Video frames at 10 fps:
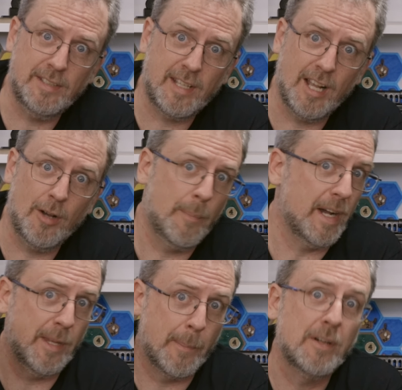scale.
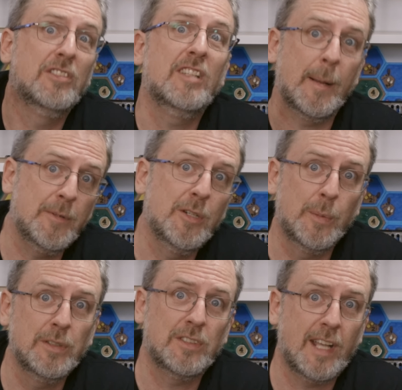By the
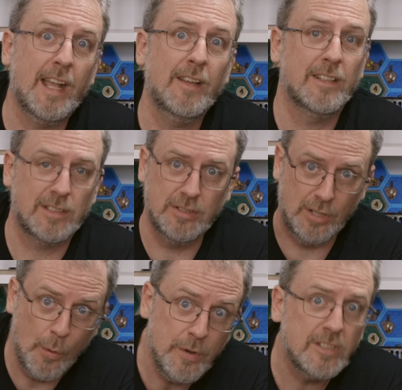perceptual scale, it's
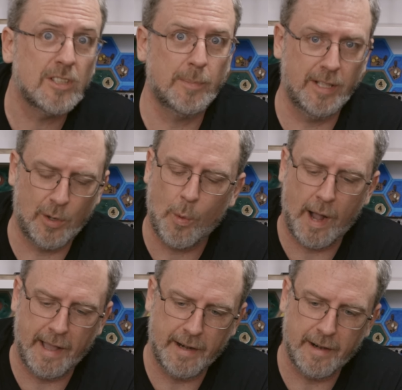noticeably
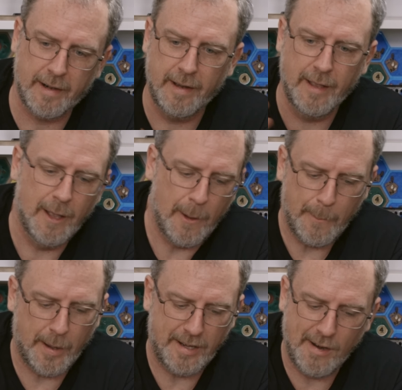quieter,
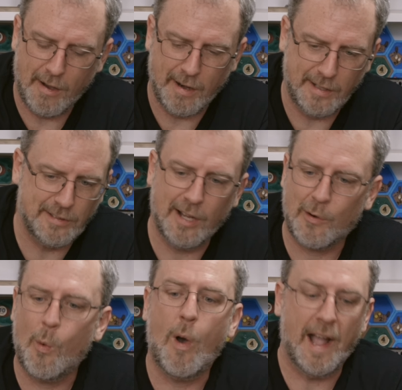but it's not
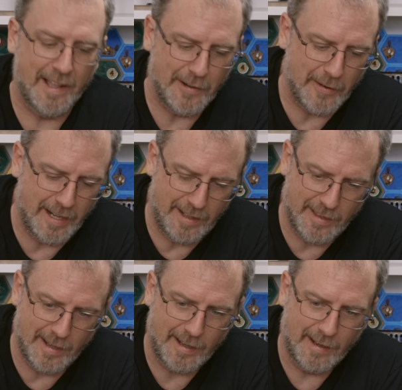quiet or
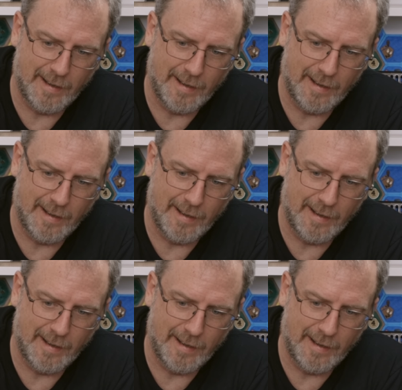anything.